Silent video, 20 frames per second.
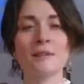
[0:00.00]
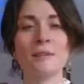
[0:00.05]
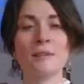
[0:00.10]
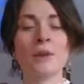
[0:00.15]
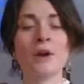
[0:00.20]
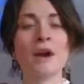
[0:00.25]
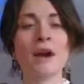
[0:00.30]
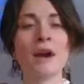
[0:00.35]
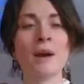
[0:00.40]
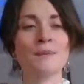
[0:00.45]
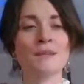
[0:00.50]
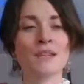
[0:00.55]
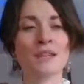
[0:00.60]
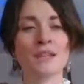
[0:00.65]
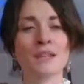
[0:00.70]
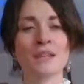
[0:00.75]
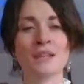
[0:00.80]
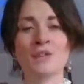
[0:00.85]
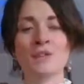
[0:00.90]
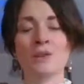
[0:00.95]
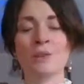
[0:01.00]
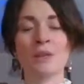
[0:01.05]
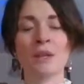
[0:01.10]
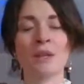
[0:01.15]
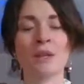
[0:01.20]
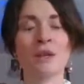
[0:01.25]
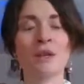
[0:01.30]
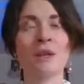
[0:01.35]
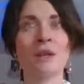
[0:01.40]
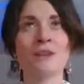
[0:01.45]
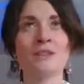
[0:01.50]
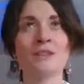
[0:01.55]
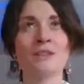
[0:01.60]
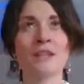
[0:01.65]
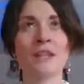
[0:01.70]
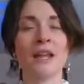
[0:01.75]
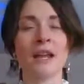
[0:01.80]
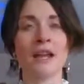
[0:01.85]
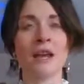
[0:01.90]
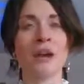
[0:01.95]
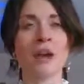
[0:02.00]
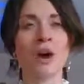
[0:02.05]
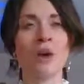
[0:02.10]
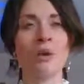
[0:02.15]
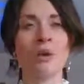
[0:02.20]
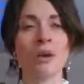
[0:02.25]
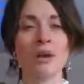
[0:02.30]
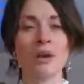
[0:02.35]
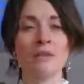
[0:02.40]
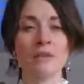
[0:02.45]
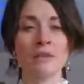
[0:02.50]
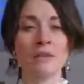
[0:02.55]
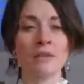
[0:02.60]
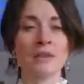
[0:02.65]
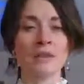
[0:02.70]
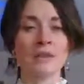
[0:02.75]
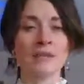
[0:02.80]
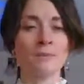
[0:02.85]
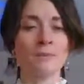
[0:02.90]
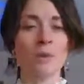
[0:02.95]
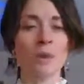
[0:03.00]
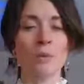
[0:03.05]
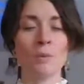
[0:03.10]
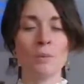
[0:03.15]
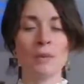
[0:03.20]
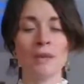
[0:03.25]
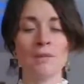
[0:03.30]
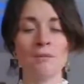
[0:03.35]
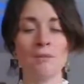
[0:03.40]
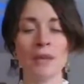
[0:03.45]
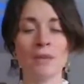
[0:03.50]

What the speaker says: Perhaps the things you're being called to let go of in this moment.